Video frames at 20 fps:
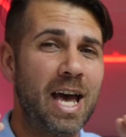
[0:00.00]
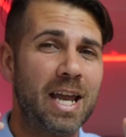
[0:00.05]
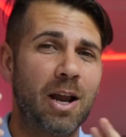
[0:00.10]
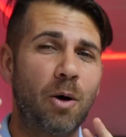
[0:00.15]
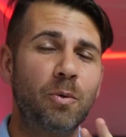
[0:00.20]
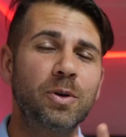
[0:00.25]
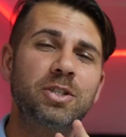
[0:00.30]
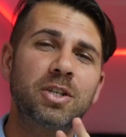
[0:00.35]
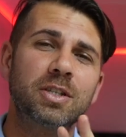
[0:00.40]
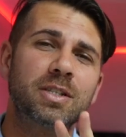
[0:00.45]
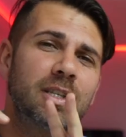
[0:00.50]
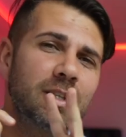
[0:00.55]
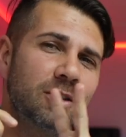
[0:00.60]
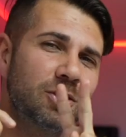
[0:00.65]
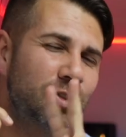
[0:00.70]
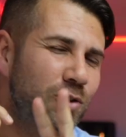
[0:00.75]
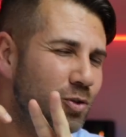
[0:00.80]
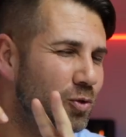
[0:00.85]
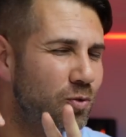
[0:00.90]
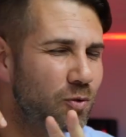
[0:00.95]
Now we just
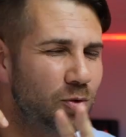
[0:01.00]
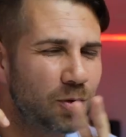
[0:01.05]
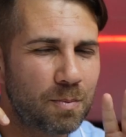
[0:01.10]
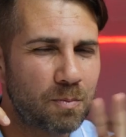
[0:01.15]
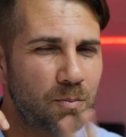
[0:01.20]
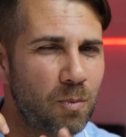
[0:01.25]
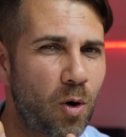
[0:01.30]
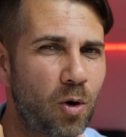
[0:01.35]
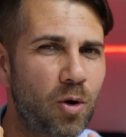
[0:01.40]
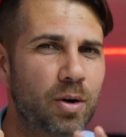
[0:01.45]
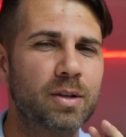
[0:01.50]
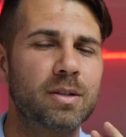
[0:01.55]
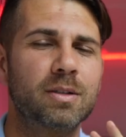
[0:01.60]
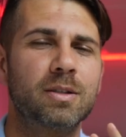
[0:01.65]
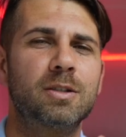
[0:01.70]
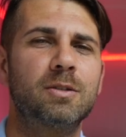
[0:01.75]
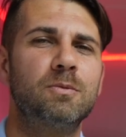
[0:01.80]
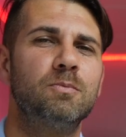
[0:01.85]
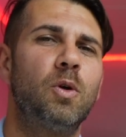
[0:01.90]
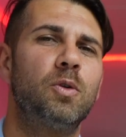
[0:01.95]
need two more
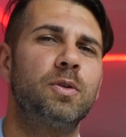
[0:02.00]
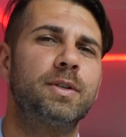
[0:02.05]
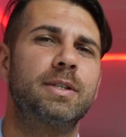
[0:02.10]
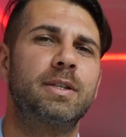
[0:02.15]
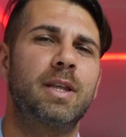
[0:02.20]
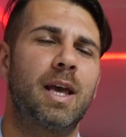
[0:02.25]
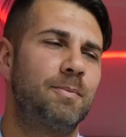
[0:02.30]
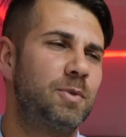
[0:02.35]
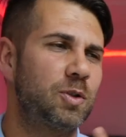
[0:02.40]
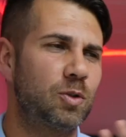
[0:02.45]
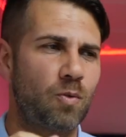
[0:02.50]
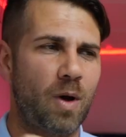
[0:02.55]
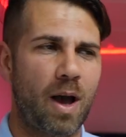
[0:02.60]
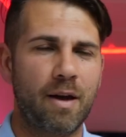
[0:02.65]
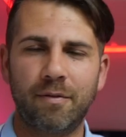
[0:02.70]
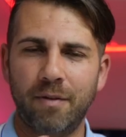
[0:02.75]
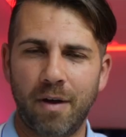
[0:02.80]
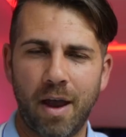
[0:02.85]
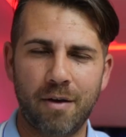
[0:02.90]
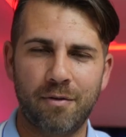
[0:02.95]
small steps to
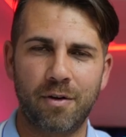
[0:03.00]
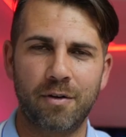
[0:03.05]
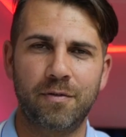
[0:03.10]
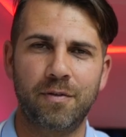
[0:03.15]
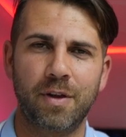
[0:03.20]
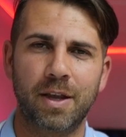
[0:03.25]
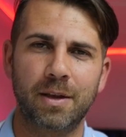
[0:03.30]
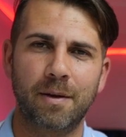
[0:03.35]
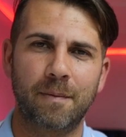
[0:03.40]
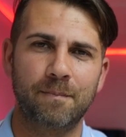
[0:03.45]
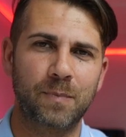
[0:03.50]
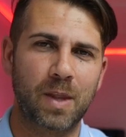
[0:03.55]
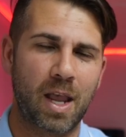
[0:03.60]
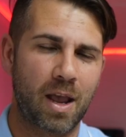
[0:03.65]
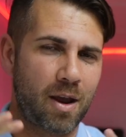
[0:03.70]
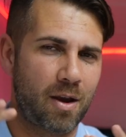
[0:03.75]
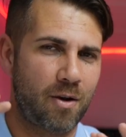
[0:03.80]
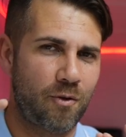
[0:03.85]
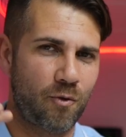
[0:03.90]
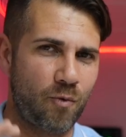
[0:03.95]
have everything
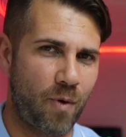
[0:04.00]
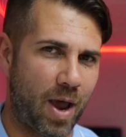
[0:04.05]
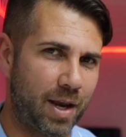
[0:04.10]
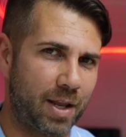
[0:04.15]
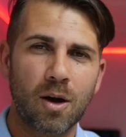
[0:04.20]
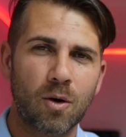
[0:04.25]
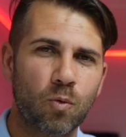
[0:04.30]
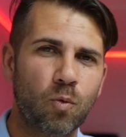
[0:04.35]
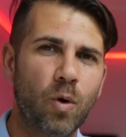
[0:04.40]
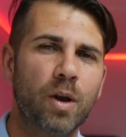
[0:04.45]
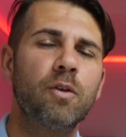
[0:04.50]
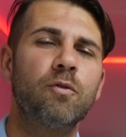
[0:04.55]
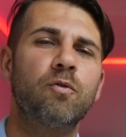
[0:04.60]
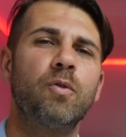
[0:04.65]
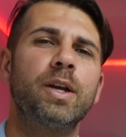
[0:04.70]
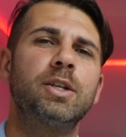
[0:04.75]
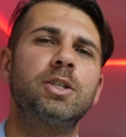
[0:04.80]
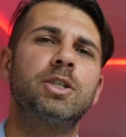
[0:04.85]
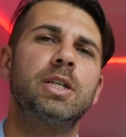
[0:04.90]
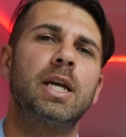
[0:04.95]
ready. One of
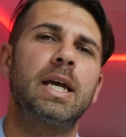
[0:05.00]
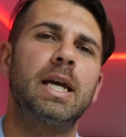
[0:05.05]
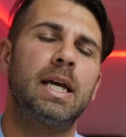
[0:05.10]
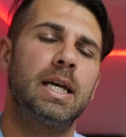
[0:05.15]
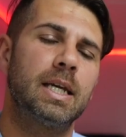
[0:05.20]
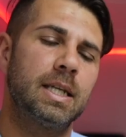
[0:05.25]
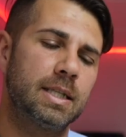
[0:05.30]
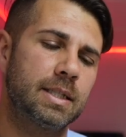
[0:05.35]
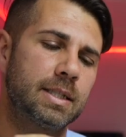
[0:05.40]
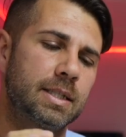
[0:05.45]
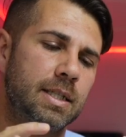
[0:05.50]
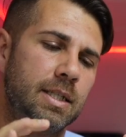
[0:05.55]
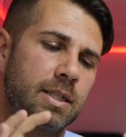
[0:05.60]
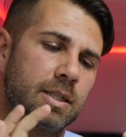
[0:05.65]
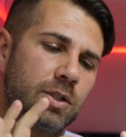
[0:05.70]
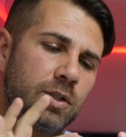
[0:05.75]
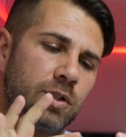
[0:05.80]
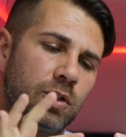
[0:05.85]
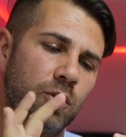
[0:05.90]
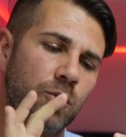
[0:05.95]
which is
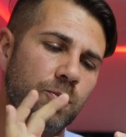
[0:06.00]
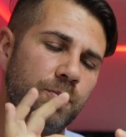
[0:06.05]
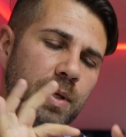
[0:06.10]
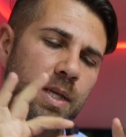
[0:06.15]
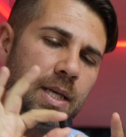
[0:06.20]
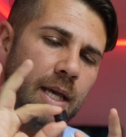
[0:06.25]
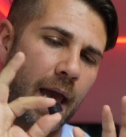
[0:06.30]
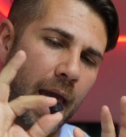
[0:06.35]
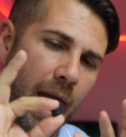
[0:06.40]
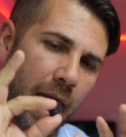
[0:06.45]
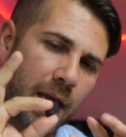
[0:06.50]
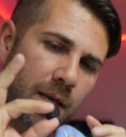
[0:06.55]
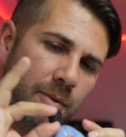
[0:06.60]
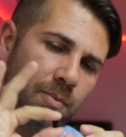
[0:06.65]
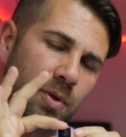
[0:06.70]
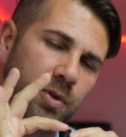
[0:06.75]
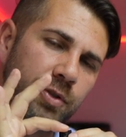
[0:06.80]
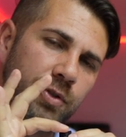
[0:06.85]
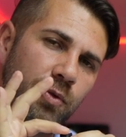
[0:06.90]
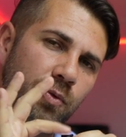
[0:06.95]
to be
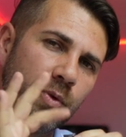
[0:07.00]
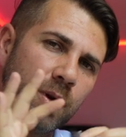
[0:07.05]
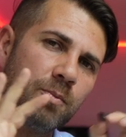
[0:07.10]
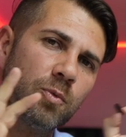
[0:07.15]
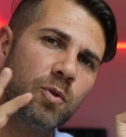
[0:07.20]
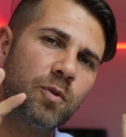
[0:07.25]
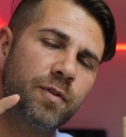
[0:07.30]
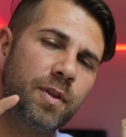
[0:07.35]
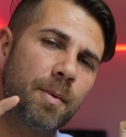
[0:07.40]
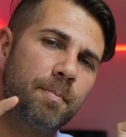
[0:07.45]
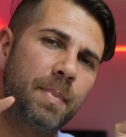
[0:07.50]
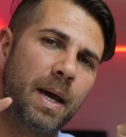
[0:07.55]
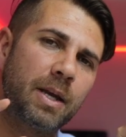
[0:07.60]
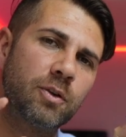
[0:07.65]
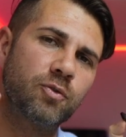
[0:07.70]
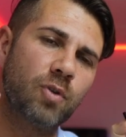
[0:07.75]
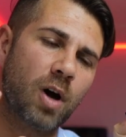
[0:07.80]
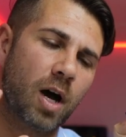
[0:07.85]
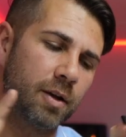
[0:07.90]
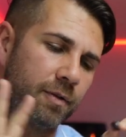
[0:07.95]
able to remove the
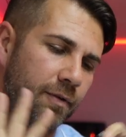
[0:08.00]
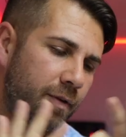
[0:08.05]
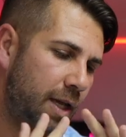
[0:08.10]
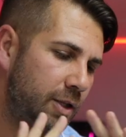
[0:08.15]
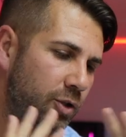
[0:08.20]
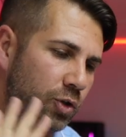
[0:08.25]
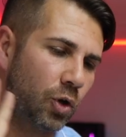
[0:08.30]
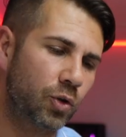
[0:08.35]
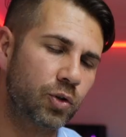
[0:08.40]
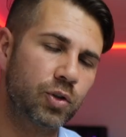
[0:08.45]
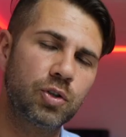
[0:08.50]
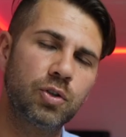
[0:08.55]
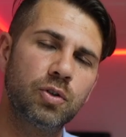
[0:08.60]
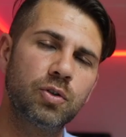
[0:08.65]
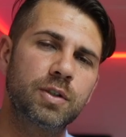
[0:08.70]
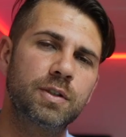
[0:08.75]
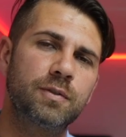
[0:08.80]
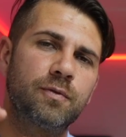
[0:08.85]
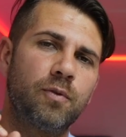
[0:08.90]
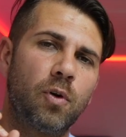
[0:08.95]
pen drive and don't
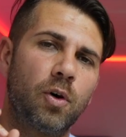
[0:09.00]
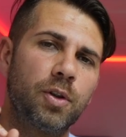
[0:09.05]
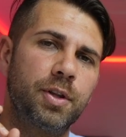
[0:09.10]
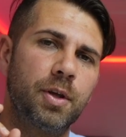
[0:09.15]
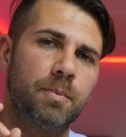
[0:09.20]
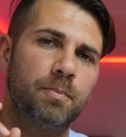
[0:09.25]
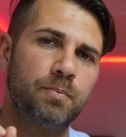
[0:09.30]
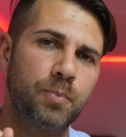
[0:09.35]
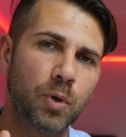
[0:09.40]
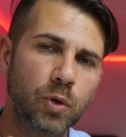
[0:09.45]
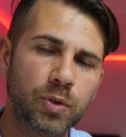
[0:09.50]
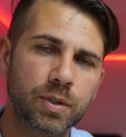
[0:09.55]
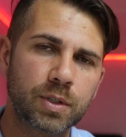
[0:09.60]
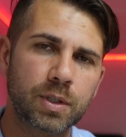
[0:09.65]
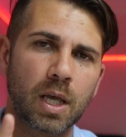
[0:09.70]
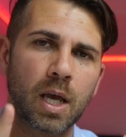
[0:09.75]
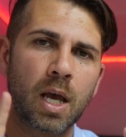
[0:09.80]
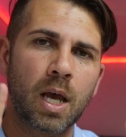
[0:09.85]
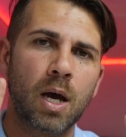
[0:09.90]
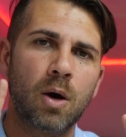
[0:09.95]
use for the boot.